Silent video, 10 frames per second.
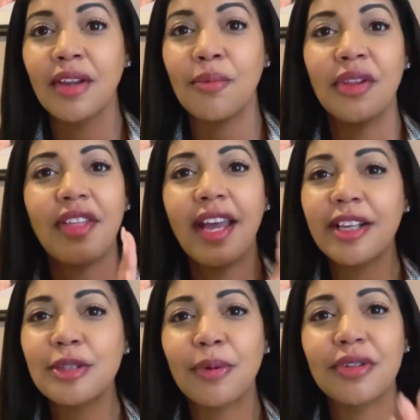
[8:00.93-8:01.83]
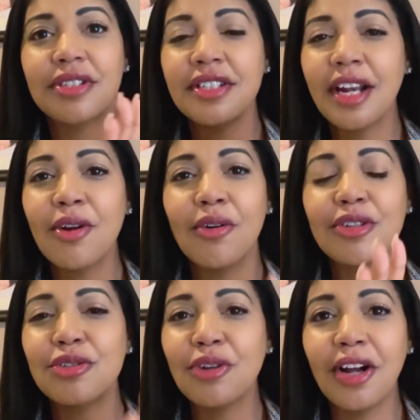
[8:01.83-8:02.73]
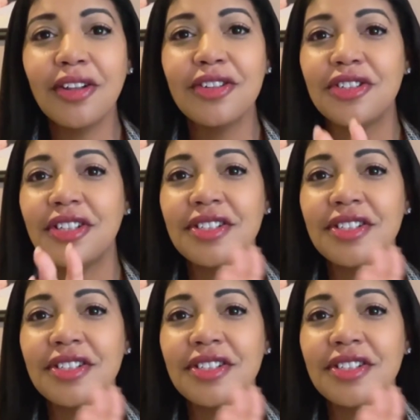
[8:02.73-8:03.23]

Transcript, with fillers: with experts, tarot, astrology,